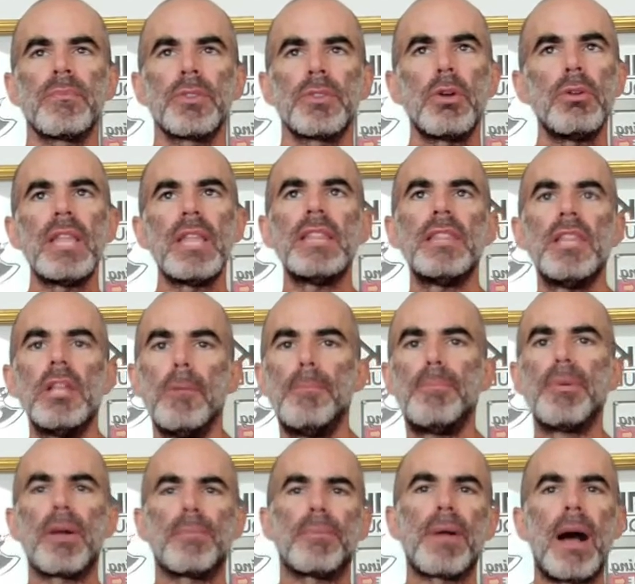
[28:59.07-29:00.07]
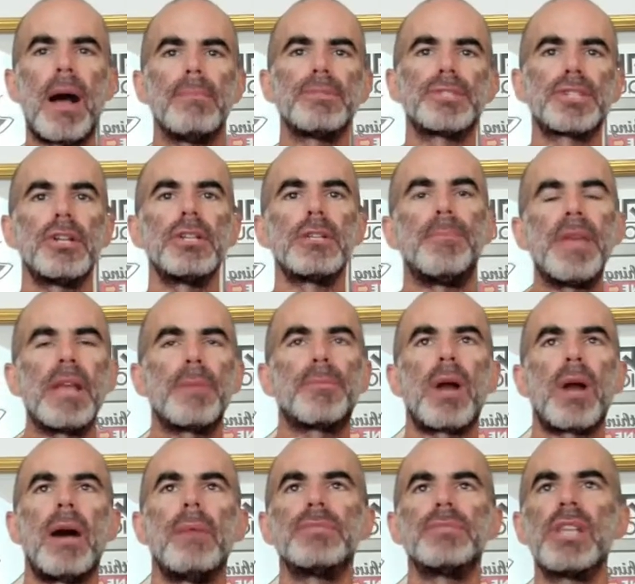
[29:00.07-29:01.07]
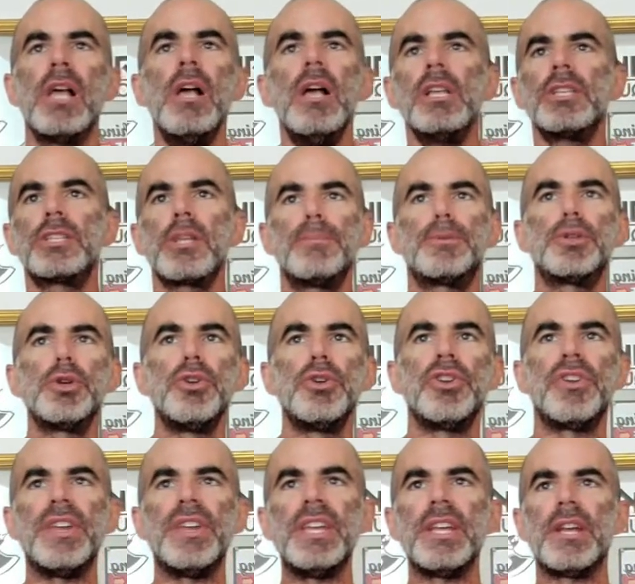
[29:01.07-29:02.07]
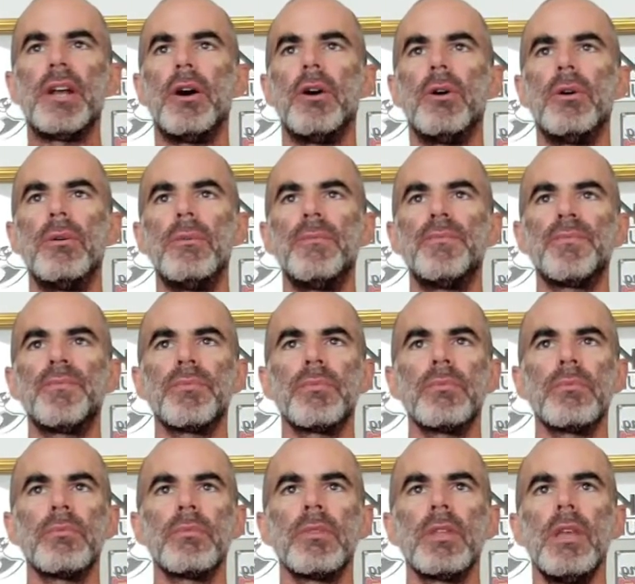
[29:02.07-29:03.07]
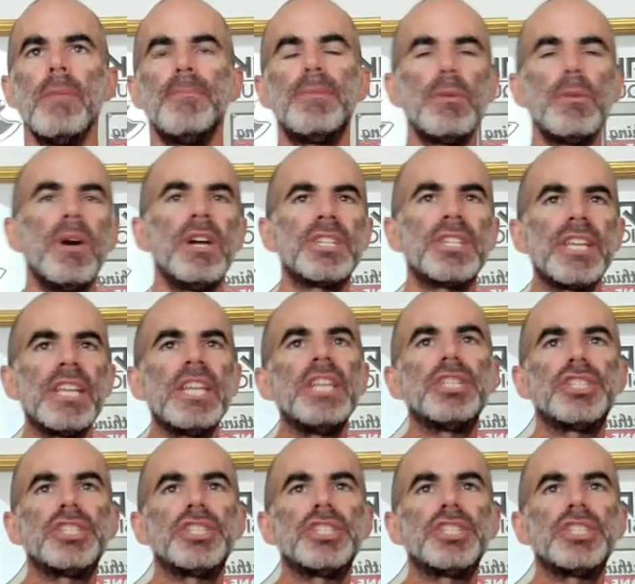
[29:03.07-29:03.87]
Don't let little problems turn into big problems. Subdue your ego. Be willing to eat